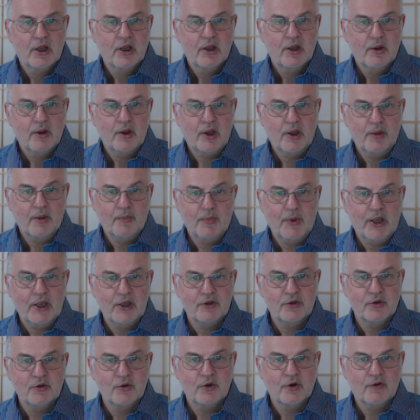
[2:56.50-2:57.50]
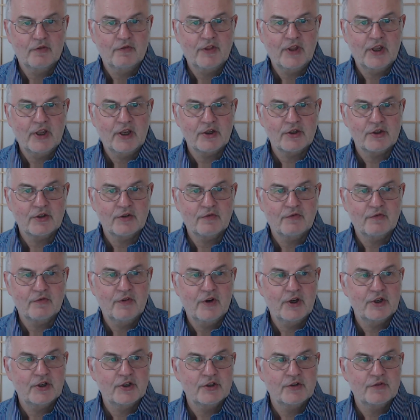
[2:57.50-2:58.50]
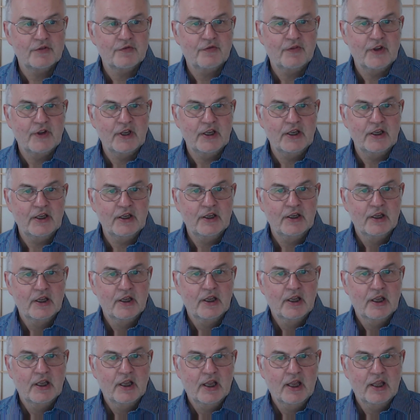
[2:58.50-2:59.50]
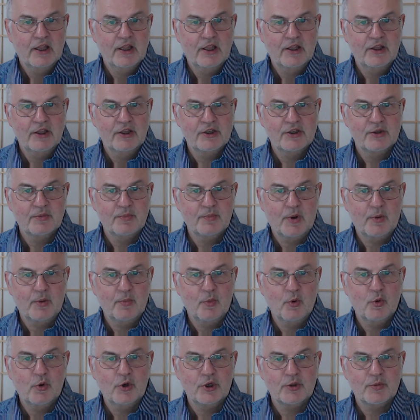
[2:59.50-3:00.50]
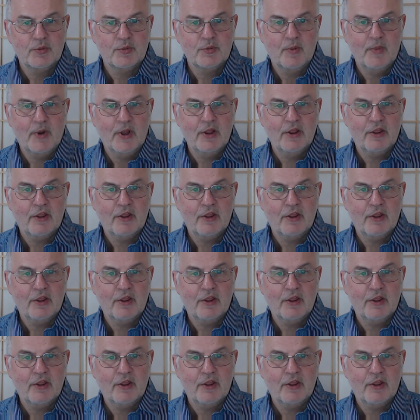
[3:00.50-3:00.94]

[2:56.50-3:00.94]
I pay 2,500 finder's fee, and then this is my mortgage per month,